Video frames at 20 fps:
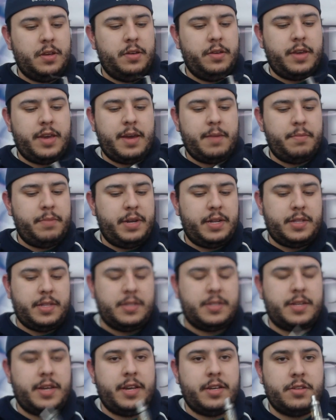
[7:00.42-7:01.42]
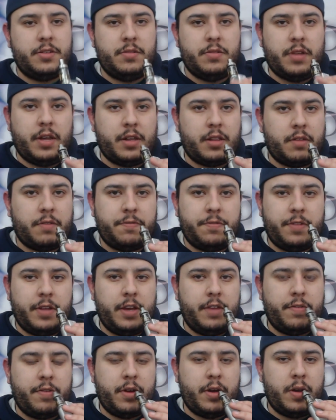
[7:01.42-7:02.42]
You can't beat these tanks, dude. Like, their
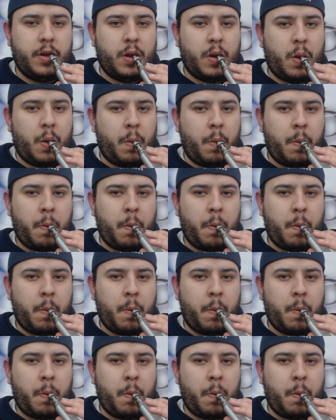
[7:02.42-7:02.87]
flavor and